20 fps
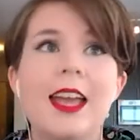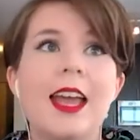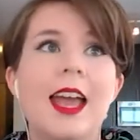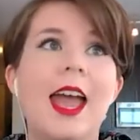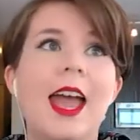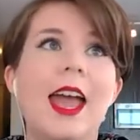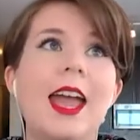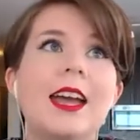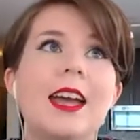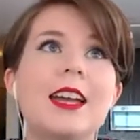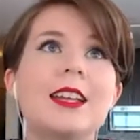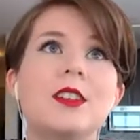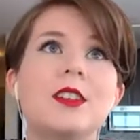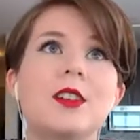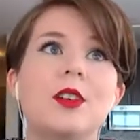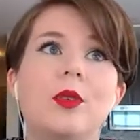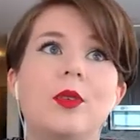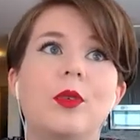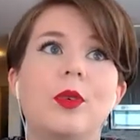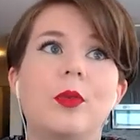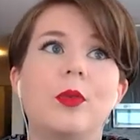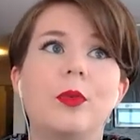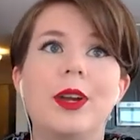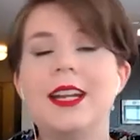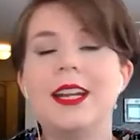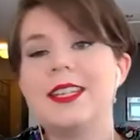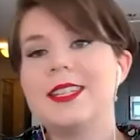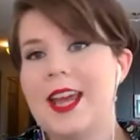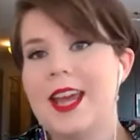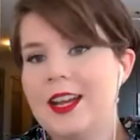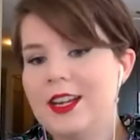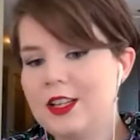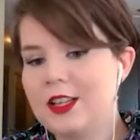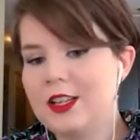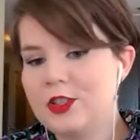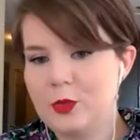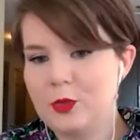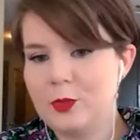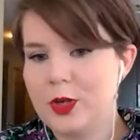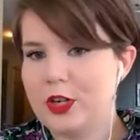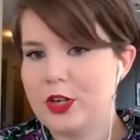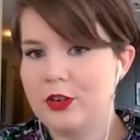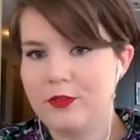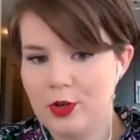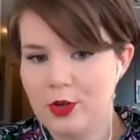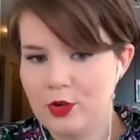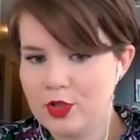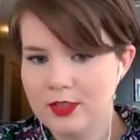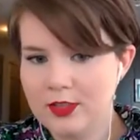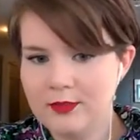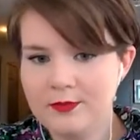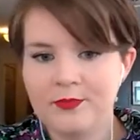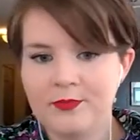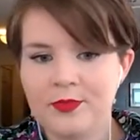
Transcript: And we need to end consumer confusion.